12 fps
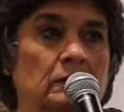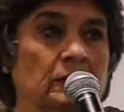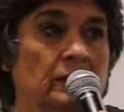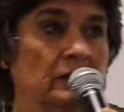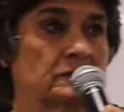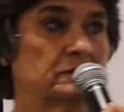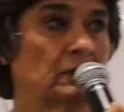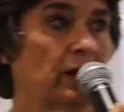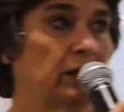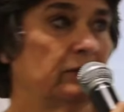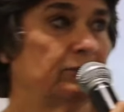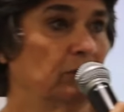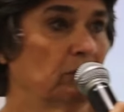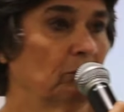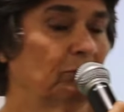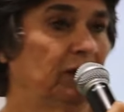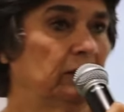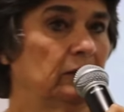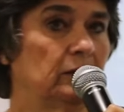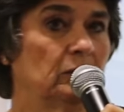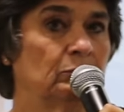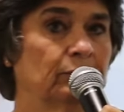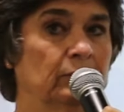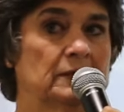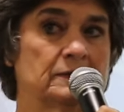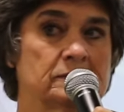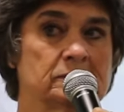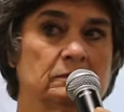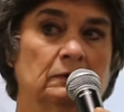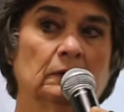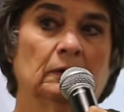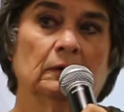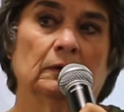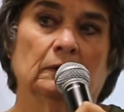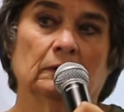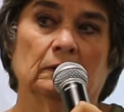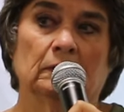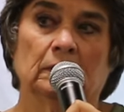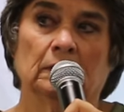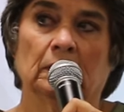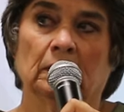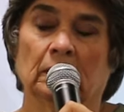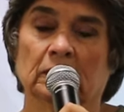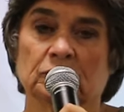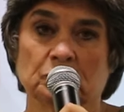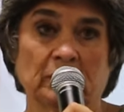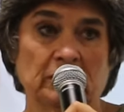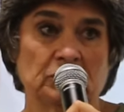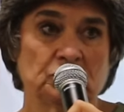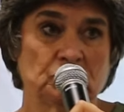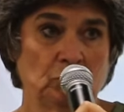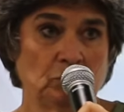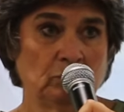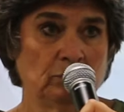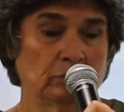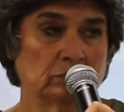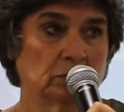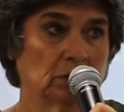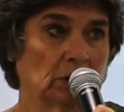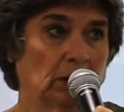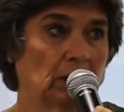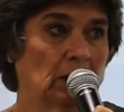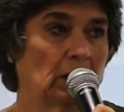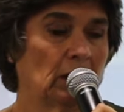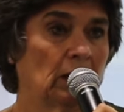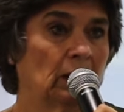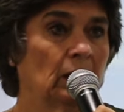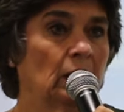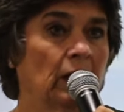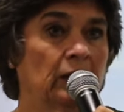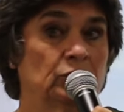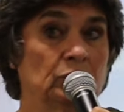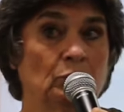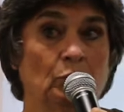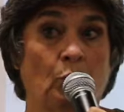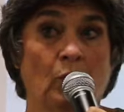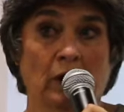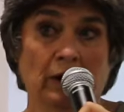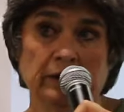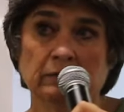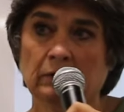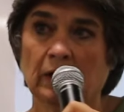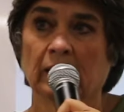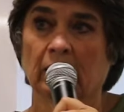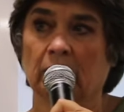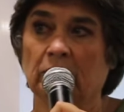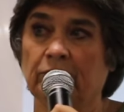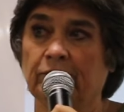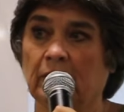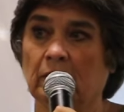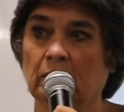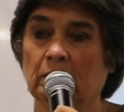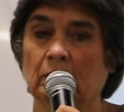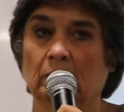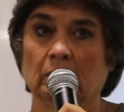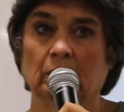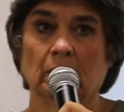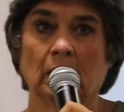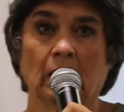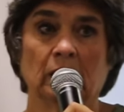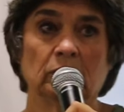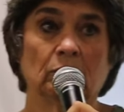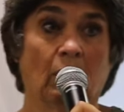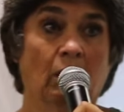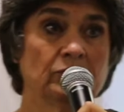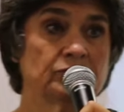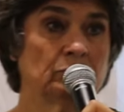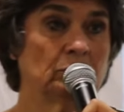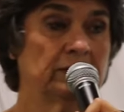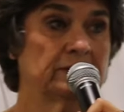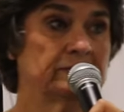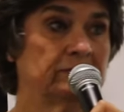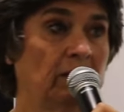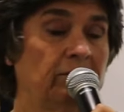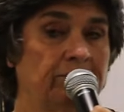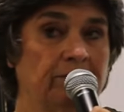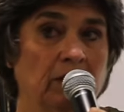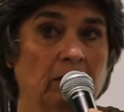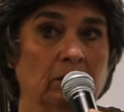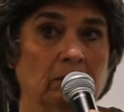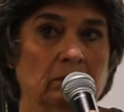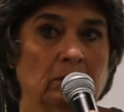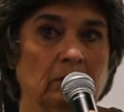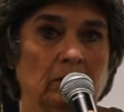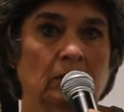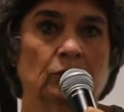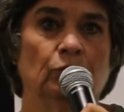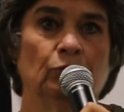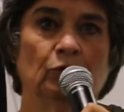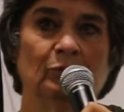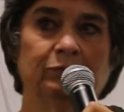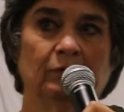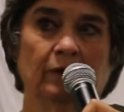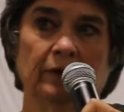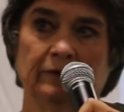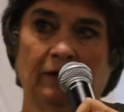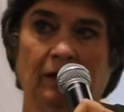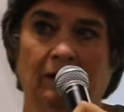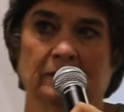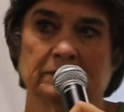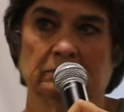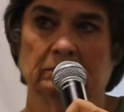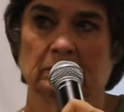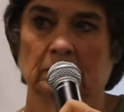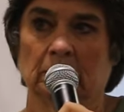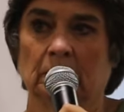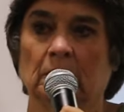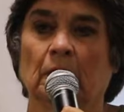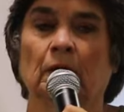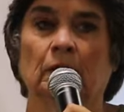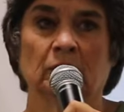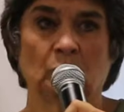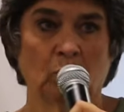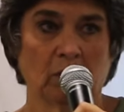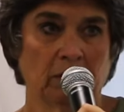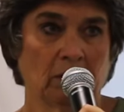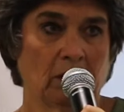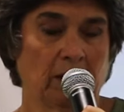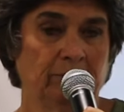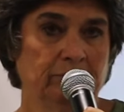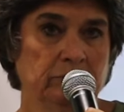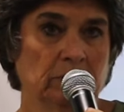The next line, if you competed in prints in 22, and you won at county fair, and you also won at state fair, you could put that in one line.